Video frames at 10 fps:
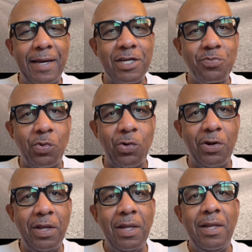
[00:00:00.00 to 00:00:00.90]

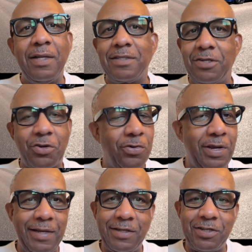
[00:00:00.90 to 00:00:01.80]
dashboard to
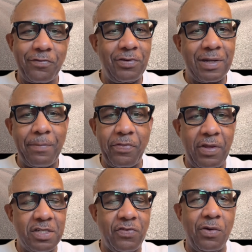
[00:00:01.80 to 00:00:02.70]
create different type of
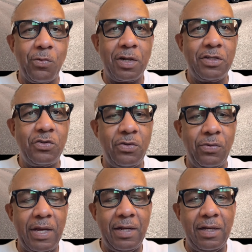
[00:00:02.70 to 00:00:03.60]
things. If I want to
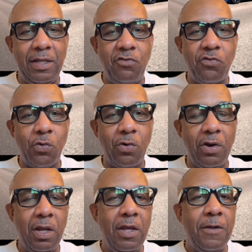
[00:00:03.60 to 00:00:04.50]
do editing for